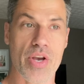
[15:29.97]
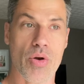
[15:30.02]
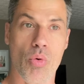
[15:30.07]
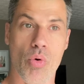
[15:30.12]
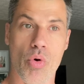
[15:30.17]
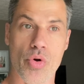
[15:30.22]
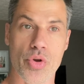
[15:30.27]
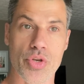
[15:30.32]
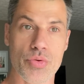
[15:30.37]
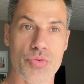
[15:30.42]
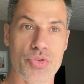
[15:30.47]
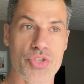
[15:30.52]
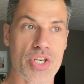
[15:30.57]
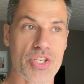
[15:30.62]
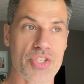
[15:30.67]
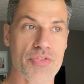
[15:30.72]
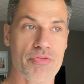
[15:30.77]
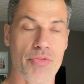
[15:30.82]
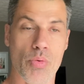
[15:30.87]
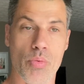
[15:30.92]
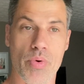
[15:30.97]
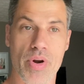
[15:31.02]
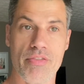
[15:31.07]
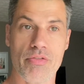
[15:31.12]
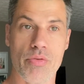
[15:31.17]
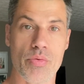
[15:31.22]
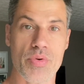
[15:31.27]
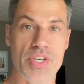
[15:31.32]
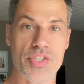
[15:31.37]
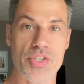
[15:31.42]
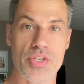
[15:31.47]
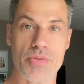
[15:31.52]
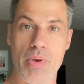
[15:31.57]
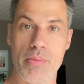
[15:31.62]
or you just, for whatever reason,